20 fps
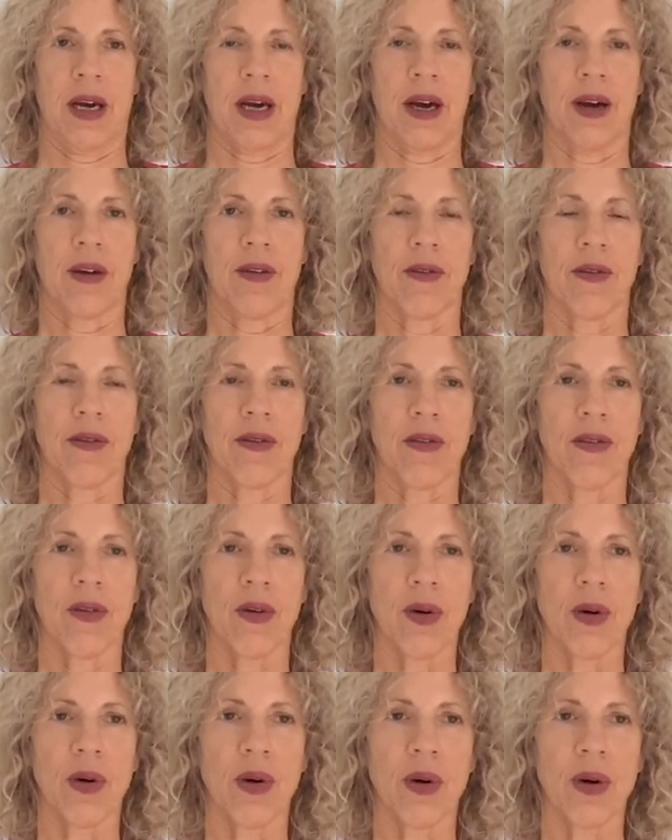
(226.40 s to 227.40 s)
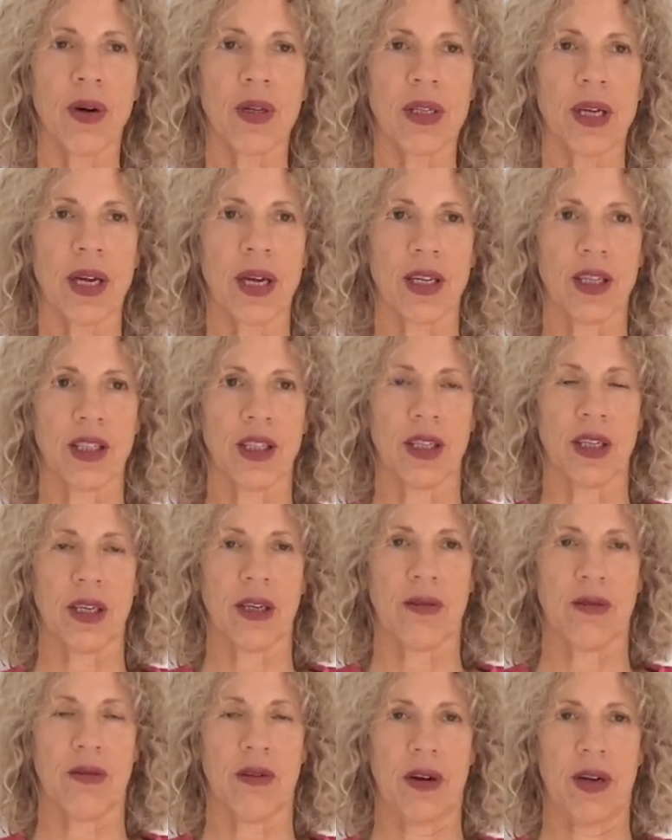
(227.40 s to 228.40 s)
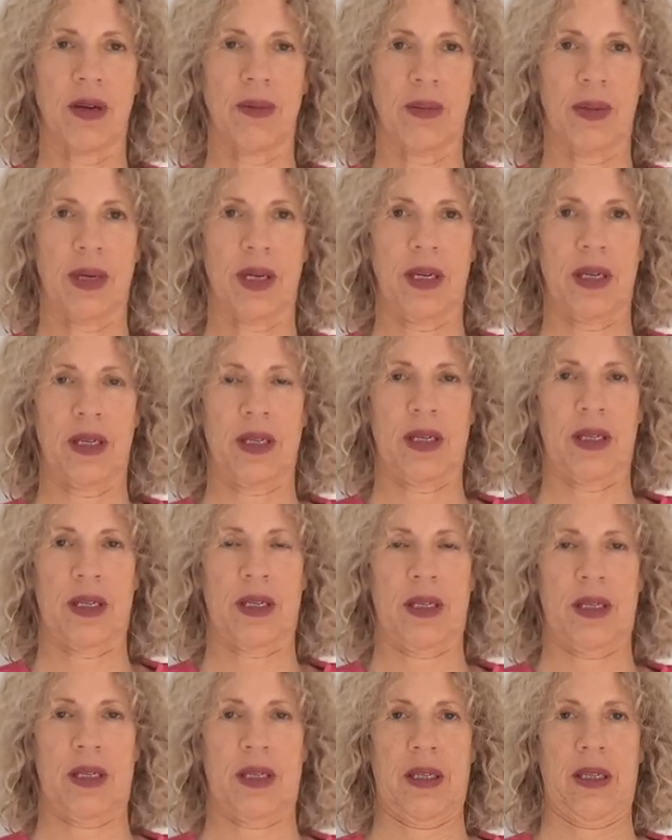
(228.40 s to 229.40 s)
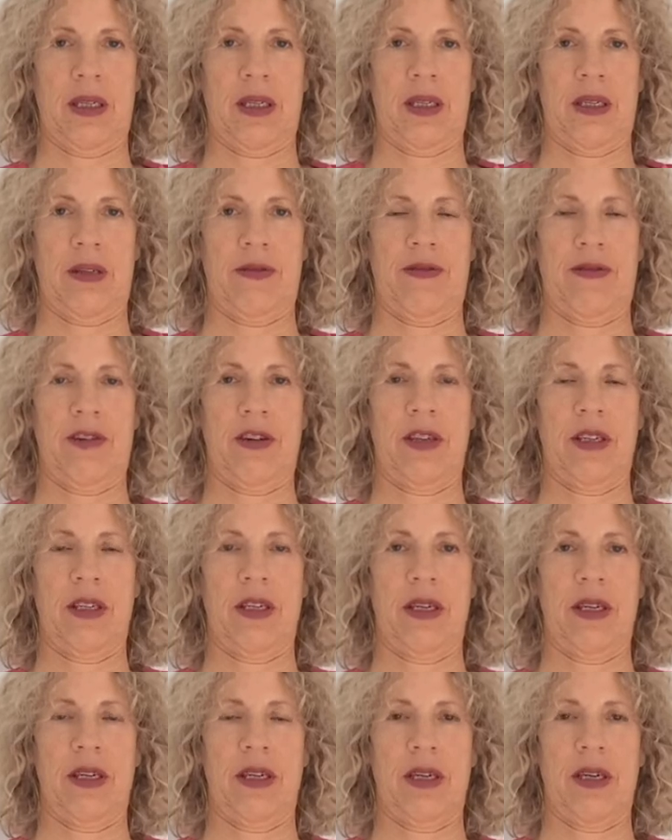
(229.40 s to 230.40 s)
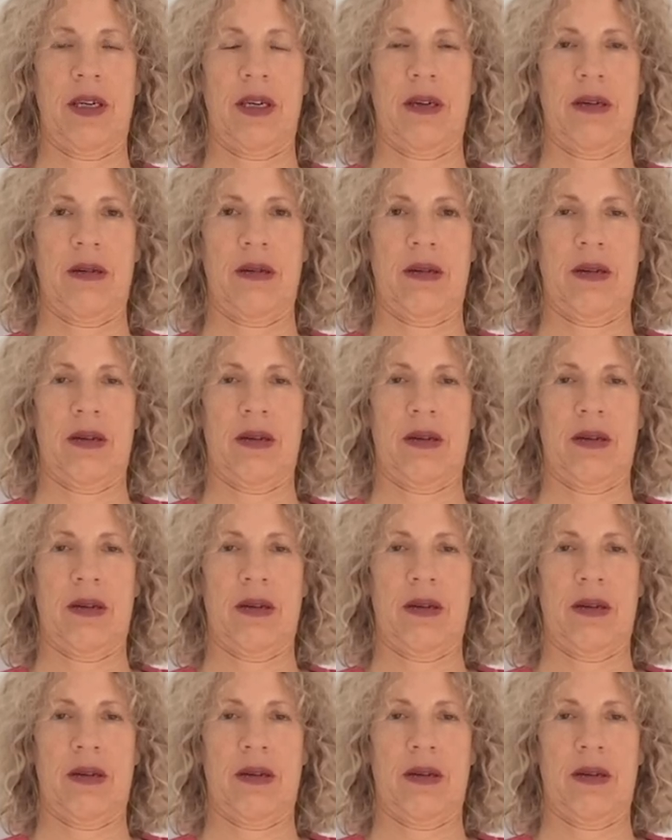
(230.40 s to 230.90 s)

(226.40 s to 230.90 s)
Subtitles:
And forward and chin right back as far as it can go.